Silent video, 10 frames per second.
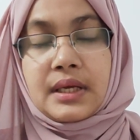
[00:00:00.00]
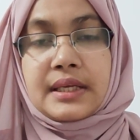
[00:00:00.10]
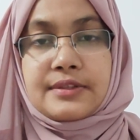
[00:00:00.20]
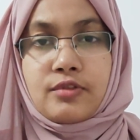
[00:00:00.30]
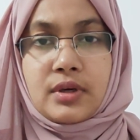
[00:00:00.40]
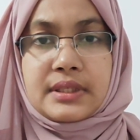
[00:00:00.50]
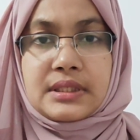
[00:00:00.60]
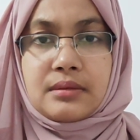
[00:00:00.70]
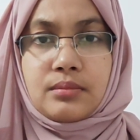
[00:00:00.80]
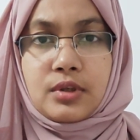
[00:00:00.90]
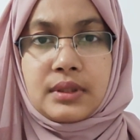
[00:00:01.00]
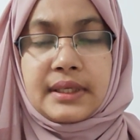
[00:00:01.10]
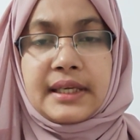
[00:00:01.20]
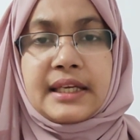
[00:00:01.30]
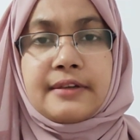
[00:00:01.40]
As for
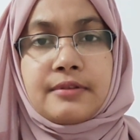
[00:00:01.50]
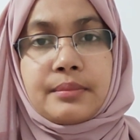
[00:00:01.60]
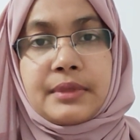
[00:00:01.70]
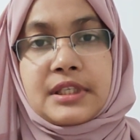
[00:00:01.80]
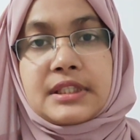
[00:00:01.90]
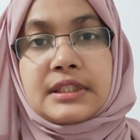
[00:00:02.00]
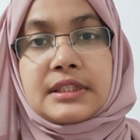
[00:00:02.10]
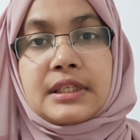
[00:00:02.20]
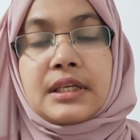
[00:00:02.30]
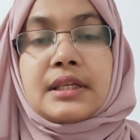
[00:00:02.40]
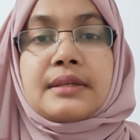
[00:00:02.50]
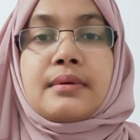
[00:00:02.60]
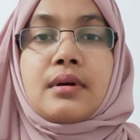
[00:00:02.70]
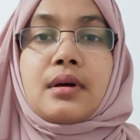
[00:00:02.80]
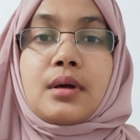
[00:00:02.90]
example, if a patient
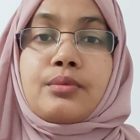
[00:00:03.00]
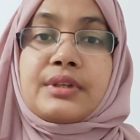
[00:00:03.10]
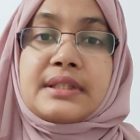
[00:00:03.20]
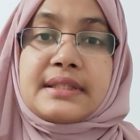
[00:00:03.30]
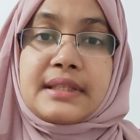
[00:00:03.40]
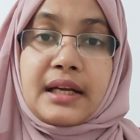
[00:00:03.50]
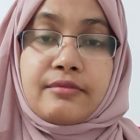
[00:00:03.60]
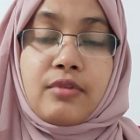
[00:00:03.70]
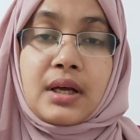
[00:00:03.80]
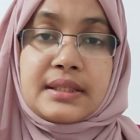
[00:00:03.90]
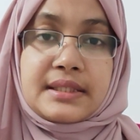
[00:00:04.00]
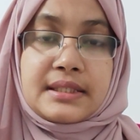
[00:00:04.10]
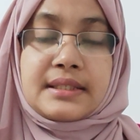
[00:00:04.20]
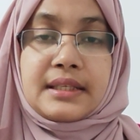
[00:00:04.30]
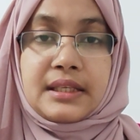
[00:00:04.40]
with advanced
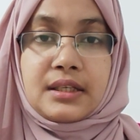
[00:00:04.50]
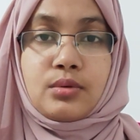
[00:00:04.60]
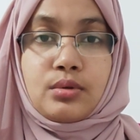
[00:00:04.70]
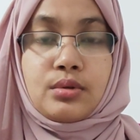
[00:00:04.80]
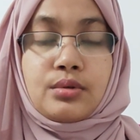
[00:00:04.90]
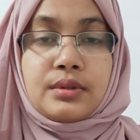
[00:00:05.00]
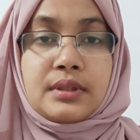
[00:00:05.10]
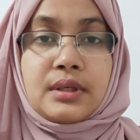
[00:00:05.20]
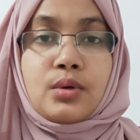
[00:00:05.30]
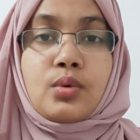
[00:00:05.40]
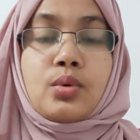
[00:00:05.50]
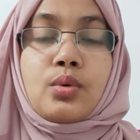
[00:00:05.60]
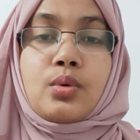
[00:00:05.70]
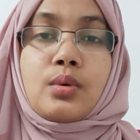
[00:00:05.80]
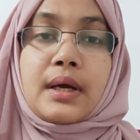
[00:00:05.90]
CA colon
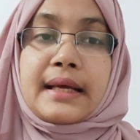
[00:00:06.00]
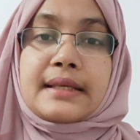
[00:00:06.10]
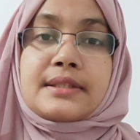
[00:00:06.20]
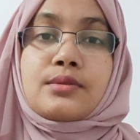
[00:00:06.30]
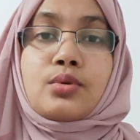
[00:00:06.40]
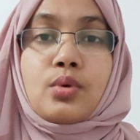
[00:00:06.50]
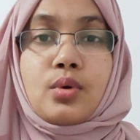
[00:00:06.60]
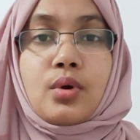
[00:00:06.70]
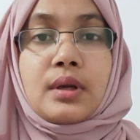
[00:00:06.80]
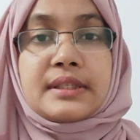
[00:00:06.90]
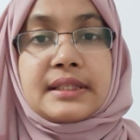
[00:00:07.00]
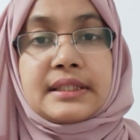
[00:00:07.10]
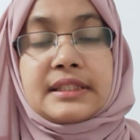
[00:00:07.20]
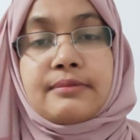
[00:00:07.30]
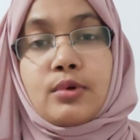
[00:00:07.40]
who has no
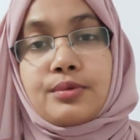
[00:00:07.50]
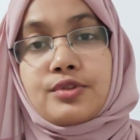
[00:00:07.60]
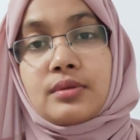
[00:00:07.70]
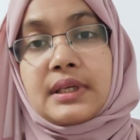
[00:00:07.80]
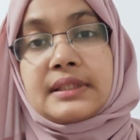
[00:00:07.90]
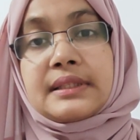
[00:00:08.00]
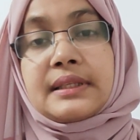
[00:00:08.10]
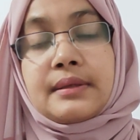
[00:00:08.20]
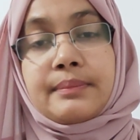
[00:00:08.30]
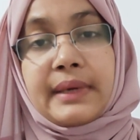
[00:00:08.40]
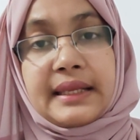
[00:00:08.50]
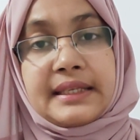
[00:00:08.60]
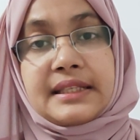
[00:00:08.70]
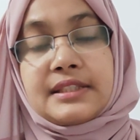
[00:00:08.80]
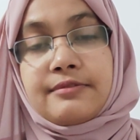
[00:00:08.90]
alternative option other than
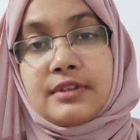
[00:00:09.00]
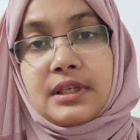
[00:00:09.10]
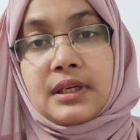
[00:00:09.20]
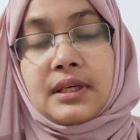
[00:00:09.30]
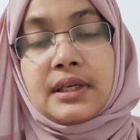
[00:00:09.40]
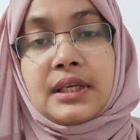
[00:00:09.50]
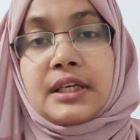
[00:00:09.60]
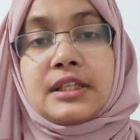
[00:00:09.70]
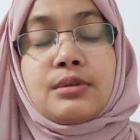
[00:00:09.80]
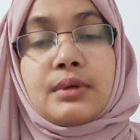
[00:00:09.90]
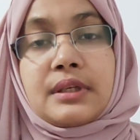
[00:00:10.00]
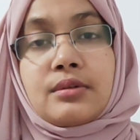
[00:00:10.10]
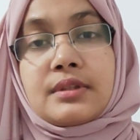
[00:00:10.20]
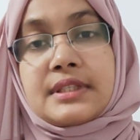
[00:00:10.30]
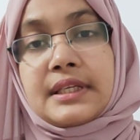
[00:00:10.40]
palliative care, you
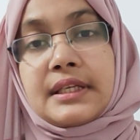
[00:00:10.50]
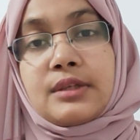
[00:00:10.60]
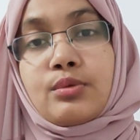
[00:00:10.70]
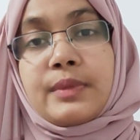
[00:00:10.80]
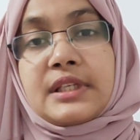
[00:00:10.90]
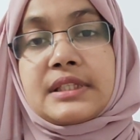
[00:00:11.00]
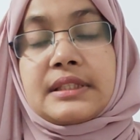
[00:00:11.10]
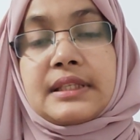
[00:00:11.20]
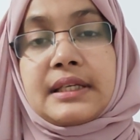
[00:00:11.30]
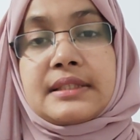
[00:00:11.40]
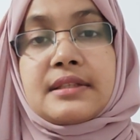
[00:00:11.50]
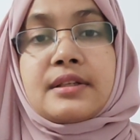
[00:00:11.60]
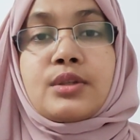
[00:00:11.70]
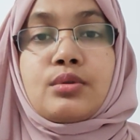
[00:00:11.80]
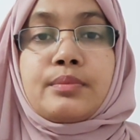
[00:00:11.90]
cannot say your patient that
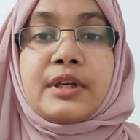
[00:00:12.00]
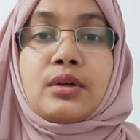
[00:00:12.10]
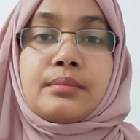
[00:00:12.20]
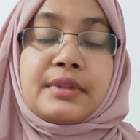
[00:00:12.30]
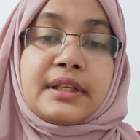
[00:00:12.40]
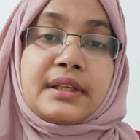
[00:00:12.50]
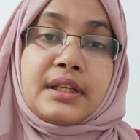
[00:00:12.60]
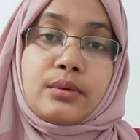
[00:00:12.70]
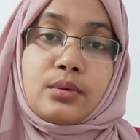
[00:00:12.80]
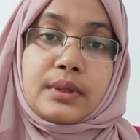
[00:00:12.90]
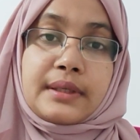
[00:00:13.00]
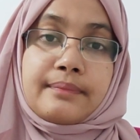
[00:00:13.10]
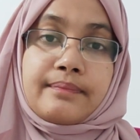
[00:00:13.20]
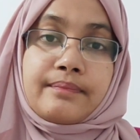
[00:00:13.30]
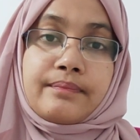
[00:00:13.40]
sir, you will be completely okay.